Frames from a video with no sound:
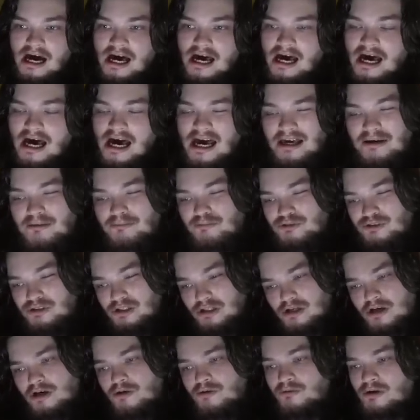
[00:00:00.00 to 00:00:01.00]
I was like,
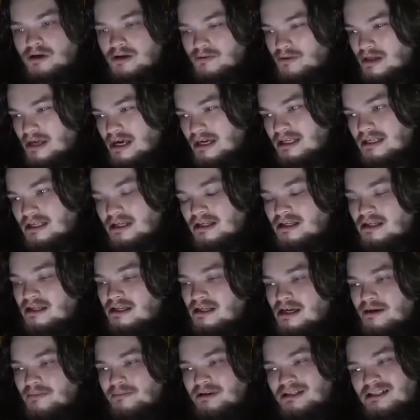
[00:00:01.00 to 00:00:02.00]
oh, well, I, I
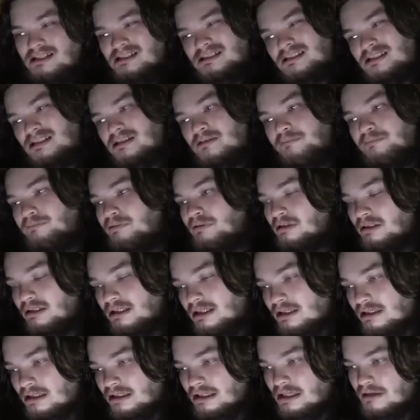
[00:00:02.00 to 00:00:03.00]
mean, it isn't
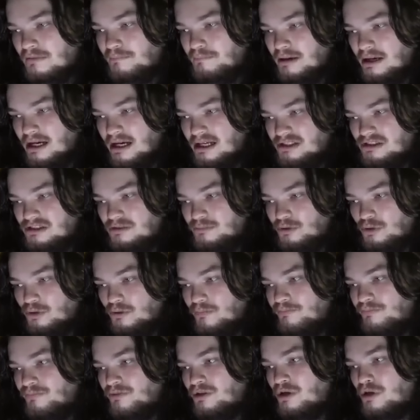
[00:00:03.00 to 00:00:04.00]
completely impossible,
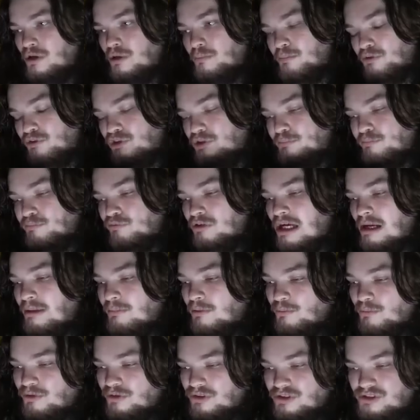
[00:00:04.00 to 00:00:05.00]
but the
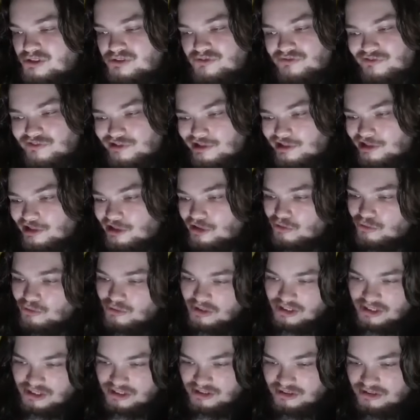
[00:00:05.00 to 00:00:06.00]
problem with this video
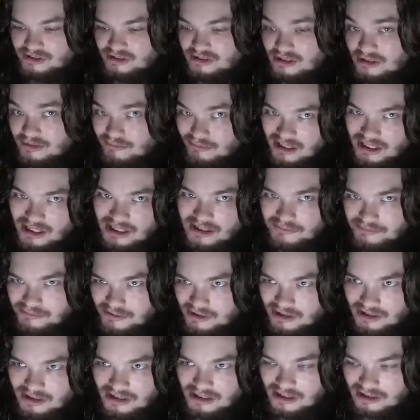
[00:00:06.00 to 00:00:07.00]
is, in my
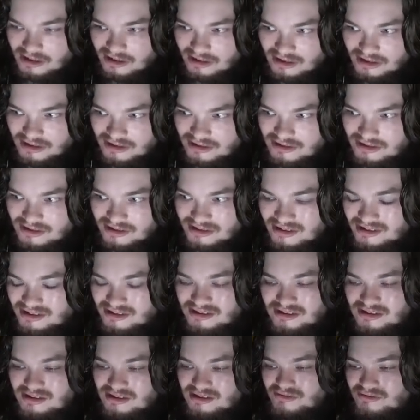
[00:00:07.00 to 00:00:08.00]
opinion at least, is
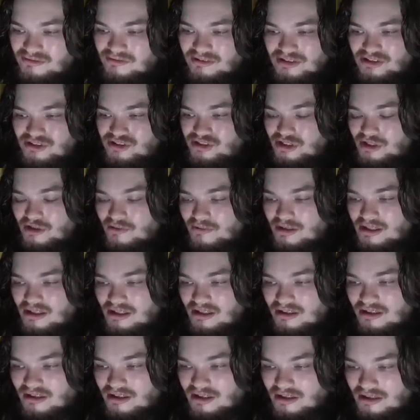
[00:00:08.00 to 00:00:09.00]
it doesn't really show
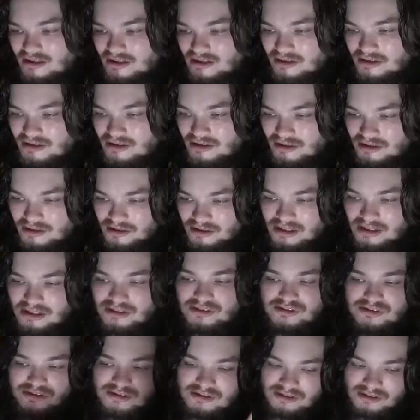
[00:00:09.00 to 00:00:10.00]
anything. Like,
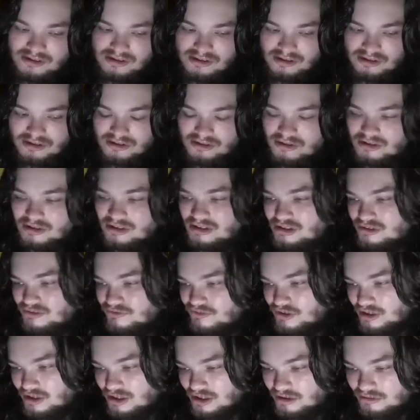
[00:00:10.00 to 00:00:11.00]
just look at this
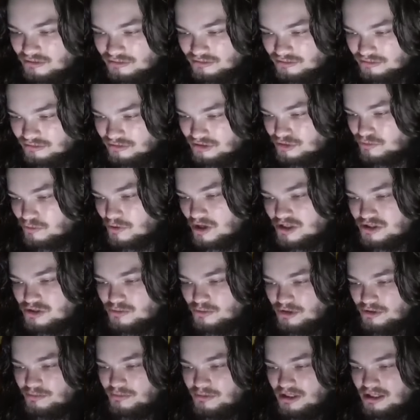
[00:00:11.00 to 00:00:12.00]
video. Just watch it
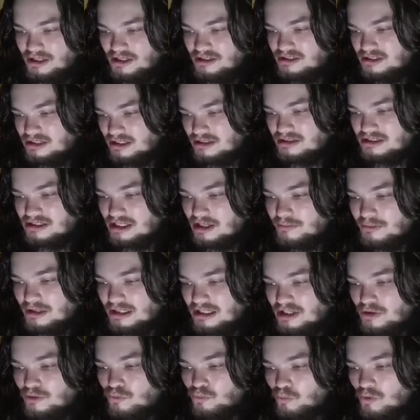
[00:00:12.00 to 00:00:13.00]
with me and see. Tell me,
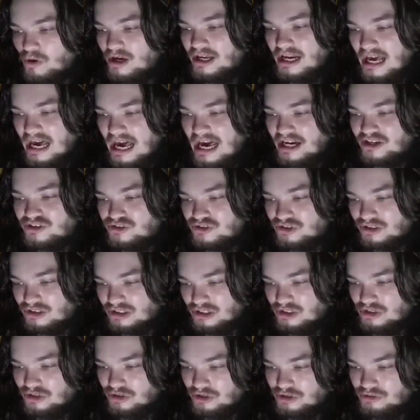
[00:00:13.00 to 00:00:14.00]
like, what actually
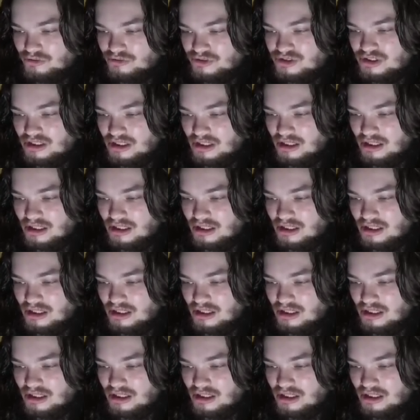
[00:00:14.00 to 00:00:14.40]
do you see